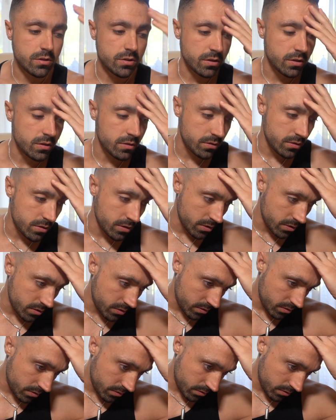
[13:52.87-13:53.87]
Do you do
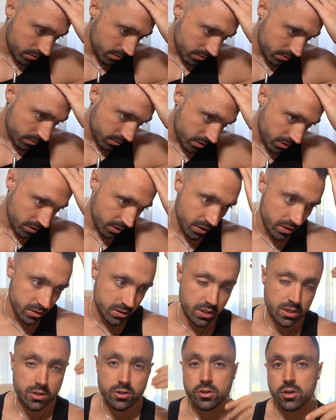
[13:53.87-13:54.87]
you do you
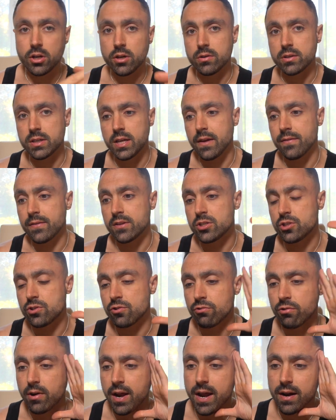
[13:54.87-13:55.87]
continue going down this
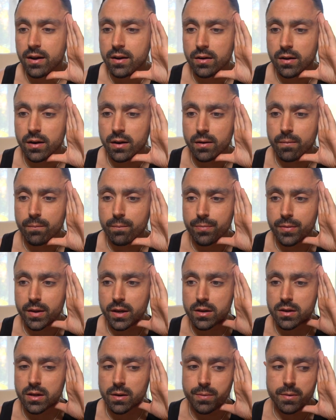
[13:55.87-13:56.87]
track, um,
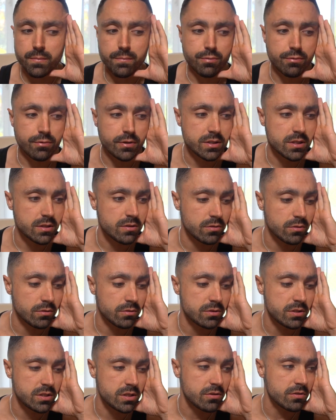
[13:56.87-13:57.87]
end up in prison
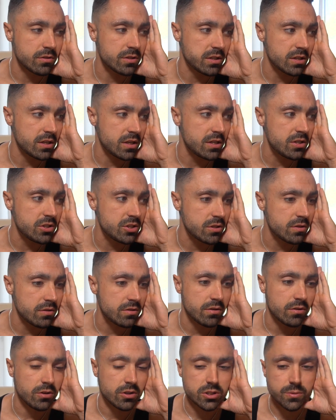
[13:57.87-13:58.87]
or seriously injured
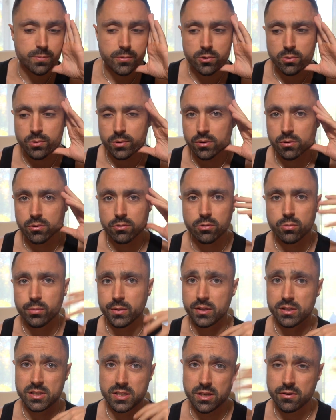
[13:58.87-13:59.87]
in hospital with a, or
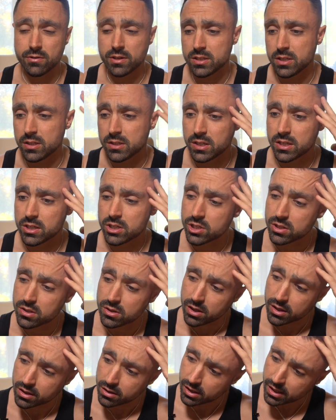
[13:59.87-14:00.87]
with a serious addiction
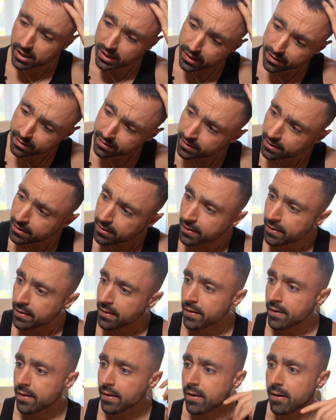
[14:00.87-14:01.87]
like I had,
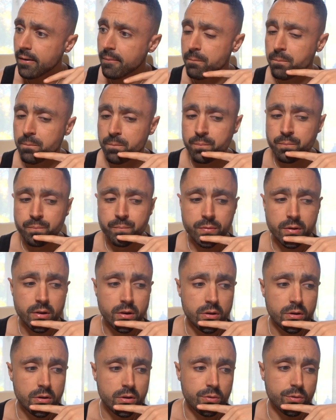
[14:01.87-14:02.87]
um,
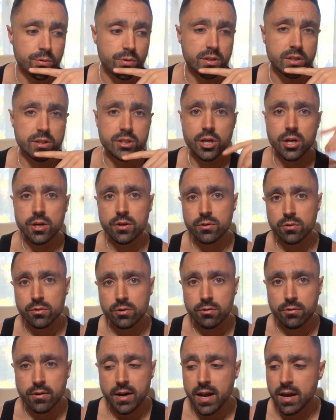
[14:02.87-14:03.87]
or do you turn it all
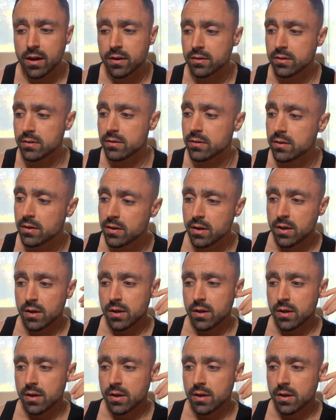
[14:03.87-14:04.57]
around and